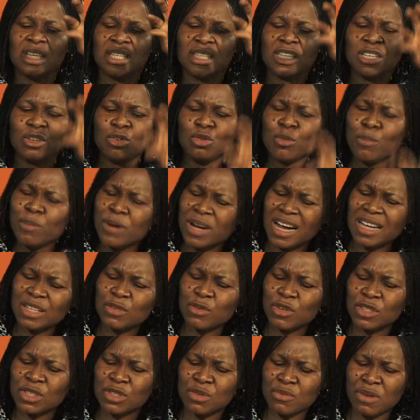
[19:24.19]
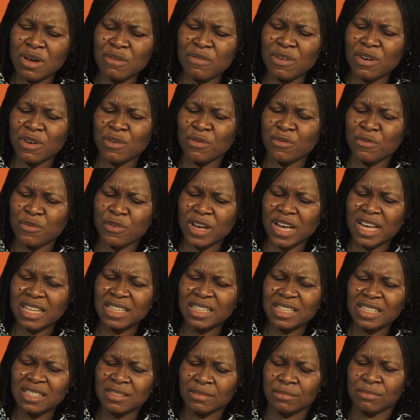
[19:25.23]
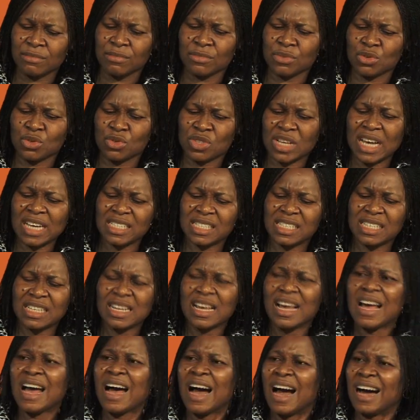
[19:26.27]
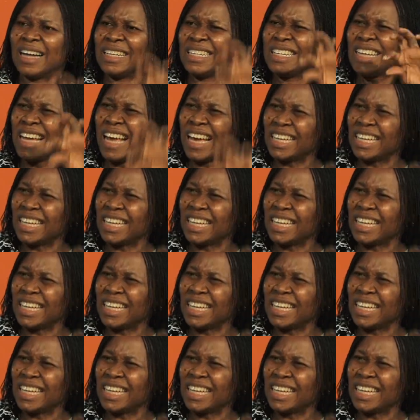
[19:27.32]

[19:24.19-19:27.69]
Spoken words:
the lubricant for the survival of any society, and the